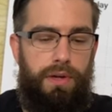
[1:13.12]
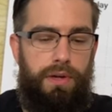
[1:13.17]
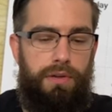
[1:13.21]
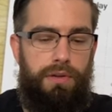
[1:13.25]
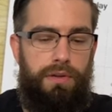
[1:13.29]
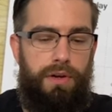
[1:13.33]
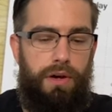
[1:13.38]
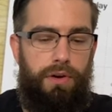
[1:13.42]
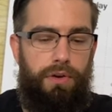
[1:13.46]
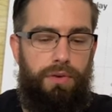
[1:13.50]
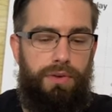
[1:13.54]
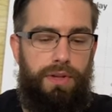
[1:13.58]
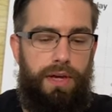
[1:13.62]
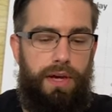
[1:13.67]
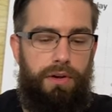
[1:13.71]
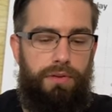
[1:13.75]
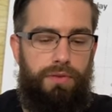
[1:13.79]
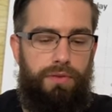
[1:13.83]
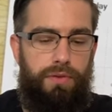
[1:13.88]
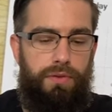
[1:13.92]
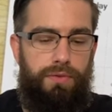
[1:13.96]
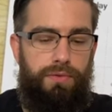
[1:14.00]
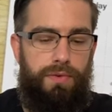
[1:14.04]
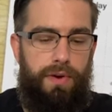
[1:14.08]
toggle
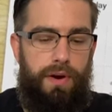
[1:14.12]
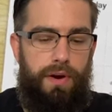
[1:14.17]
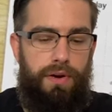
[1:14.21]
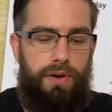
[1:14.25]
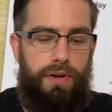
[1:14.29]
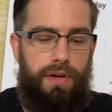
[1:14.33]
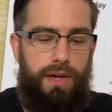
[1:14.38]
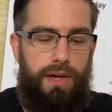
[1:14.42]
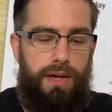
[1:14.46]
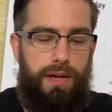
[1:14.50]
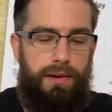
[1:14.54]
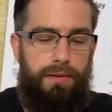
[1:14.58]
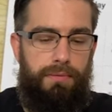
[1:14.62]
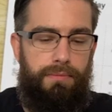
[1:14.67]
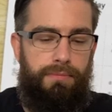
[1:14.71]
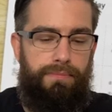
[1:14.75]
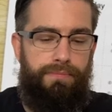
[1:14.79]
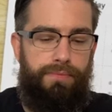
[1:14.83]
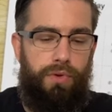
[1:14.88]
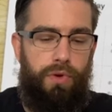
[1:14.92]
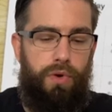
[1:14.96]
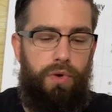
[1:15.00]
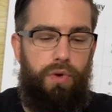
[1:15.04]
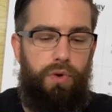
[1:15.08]
down to Fahrenheit,
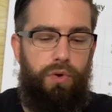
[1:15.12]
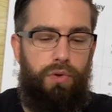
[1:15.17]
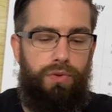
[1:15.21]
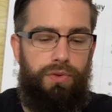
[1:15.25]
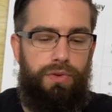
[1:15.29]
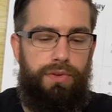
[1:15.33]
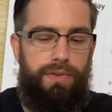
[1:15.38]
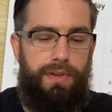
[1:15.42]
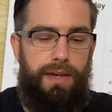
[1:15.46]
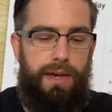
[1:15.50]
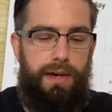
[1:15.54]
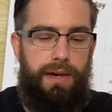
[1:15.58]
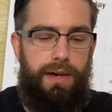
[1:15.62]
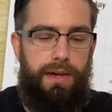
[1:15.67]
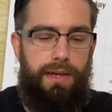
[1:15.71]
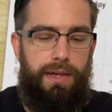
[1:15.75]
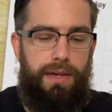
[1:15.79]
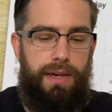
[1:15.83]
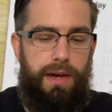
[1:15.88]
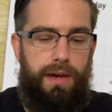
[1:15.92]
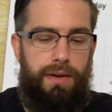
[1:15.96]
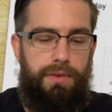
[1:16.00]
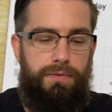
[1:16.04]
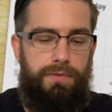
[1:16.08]
hold set
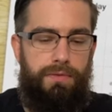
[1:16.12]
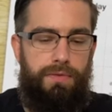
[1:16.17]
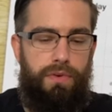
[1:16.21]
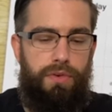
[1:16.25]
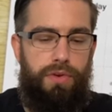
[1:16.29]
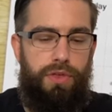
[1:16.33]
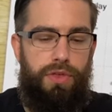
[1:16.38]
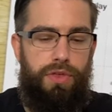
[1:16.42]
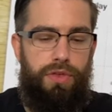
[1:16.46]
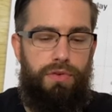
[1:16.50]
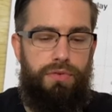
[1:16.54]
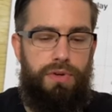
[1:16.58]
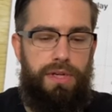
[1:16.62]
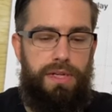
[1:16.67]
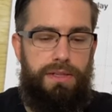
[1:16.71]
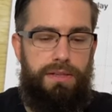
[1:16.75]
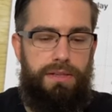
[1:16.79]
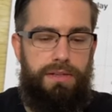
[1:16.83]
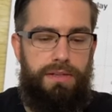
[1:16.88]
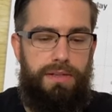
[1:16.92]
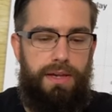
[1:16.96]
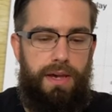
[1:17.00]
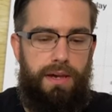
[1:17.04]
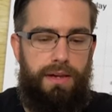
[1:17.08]
again for three
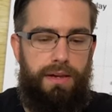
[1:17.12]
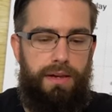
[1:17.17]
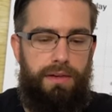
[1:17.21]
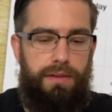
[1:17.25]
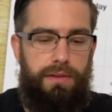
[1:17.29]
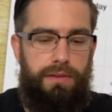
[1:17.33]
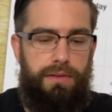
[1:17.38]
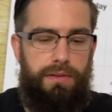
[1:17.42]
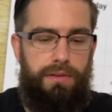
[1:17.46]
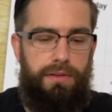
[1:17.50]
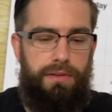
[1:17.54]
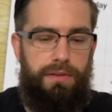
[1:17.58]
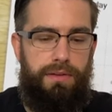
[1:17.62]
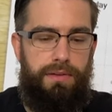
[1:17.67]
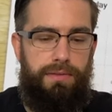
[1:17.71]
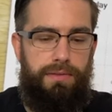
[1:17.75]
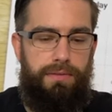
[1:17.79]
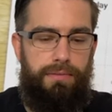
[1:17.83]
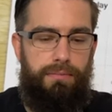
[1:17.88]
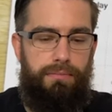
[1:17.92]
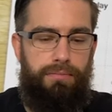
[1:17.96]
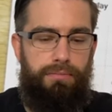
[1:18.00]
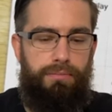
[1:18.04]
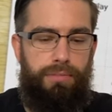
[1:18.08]
seconds,
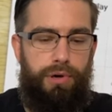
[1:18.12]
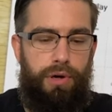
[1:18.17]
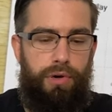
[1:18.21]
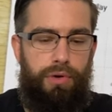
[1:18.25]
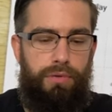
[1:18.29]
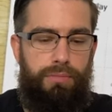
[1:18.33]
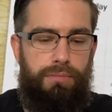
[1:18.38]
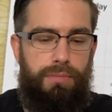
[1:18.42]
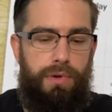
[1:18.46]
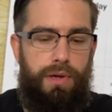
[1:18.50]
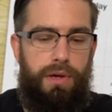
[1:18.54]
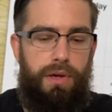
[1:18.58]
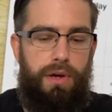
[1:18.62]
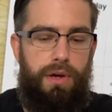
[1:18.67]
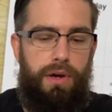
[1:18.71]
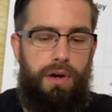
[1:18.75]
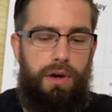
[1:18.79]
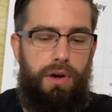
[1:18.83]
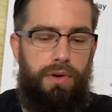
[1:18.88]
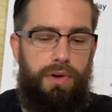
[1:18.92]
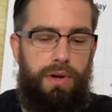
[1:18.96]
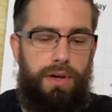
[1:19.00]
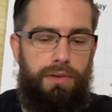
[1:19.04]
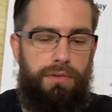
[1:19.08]
boom.
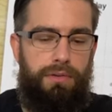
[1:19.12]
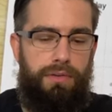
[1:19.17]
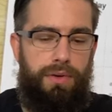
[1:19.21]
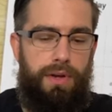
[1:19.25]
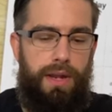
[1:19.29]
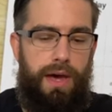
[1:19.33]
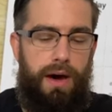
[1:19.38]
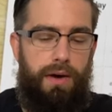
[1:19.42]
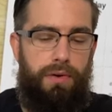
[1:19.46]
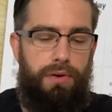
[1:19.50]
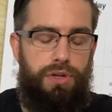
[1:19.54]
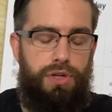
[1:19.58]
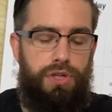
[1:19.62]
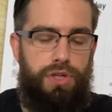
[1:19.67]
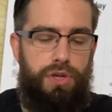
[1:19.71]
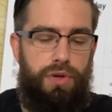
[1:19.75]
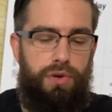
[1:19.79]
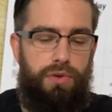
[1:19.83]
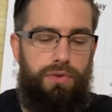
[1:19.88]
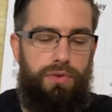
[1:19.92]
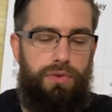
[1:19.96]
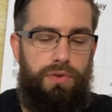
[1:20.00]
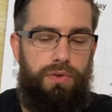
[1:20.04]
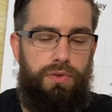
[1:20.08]
Okay, so now it
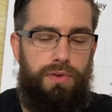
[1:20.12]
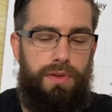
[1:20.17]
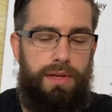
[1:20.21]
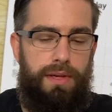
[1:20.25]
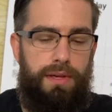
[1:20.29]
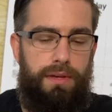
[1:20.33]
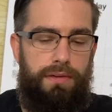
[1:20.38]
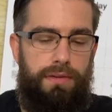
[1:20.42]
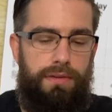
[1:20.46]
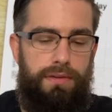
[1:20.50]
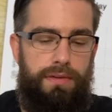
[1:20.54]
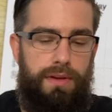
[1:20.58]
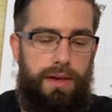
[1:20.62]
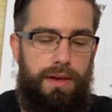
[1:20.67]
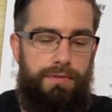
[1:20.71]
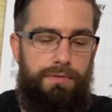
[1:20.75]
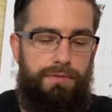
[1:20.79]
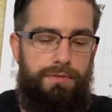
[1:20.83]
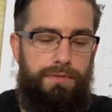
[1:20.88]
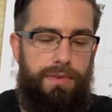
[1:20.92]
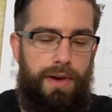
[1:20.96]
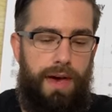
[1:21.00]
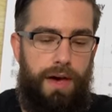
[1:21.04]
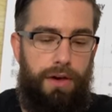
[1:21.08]
shows you the
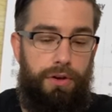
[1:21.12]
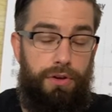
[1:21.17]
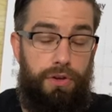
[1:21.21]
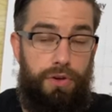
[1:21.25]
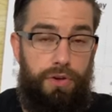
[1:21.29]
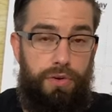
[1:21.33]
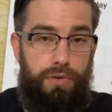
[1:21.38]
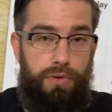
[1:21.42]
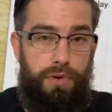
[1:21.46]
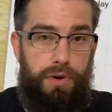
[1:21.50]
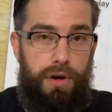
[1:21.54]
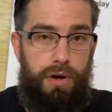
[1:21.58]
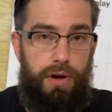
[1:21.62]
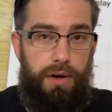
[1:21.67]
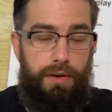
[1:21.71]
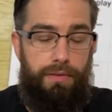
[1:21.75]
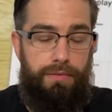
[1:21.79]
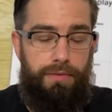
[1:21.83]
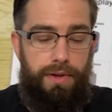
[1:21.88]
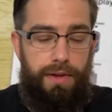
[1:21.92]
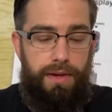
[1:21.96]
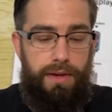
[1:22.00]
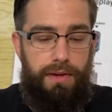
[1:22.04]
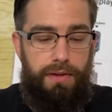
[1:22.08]
set value
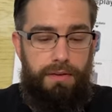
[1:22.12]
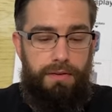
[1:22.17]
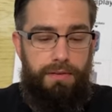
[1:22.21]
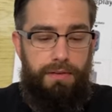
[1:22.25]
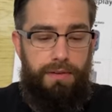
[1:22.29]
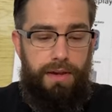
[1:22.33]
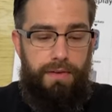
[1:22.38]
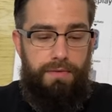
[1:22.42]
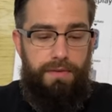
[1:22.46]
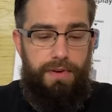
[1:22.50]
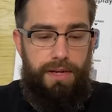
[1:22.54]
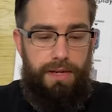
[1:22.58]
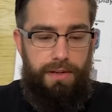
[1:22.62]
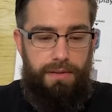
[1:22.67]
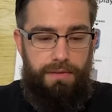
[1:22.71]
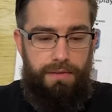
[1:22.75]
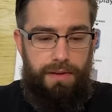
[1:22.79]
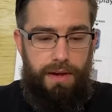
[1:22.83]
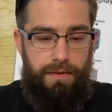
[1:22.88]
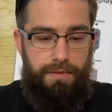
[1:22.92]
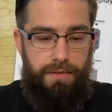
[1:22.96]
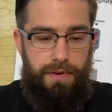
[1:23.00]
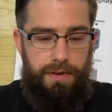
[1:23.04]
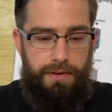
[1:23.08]
of
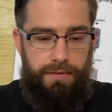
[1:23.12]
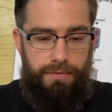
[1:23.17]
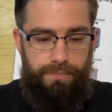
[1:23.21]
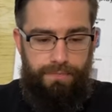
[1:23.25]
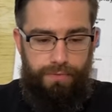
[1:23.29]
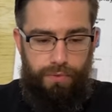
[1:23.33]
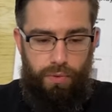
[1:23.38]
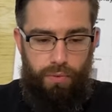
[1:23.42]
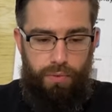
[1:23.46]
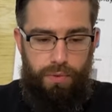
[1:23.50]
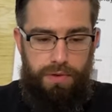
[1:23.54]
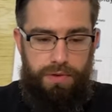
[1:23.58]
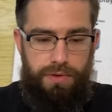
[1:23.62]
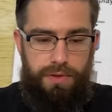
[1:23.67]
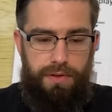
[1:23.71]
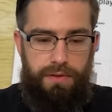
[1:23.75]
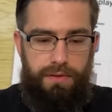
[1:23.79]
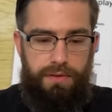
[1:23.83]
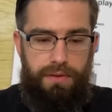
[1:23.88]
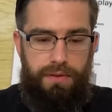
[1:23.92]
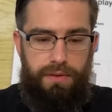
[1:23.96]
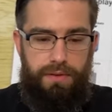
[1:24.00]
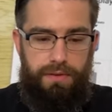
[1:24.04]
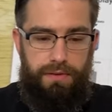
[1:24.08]
77, which
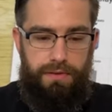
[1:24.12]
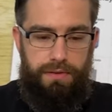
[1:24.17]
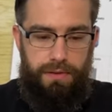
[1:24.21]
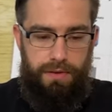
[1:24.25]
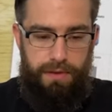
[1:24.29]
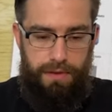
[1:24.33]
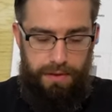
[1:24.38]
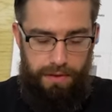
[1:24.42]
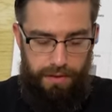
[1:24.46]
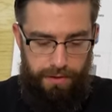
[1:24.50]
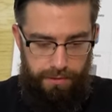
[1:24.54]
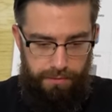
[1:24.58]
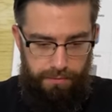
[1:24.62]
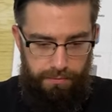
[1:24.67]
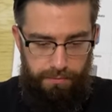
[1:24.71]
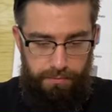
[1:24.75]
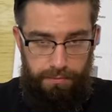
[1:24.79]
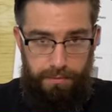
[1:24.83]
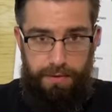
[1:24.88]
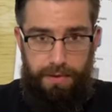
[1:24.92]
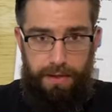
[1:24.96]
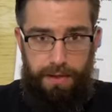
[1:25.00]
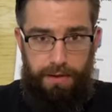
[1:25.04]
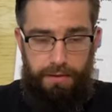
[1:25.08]
this is
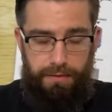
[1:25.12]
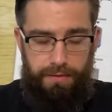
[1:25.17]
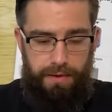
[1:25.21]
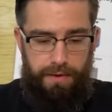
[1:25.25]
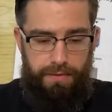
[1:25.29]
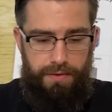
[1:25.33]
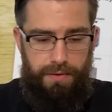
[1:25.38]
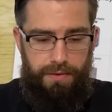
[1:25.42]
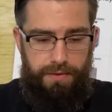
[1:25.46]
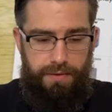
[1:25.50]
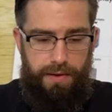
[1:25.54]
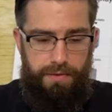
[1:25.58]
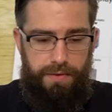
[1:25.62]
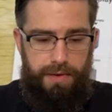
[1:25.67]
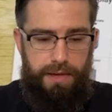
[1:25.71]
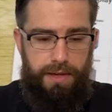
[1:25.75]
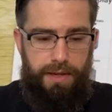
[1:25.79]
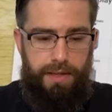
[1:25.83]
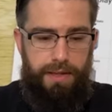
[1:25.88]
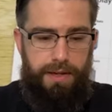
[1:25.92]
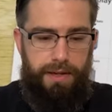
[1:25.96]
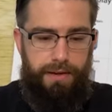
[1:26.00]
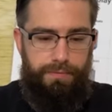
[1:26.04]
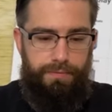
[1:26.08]
set at 77,
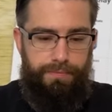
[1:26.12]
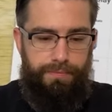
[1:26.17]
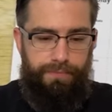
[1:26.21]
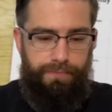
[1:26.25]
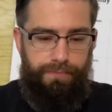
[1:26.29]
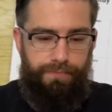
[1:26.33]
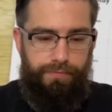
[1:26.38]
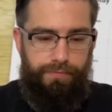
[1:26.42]
and then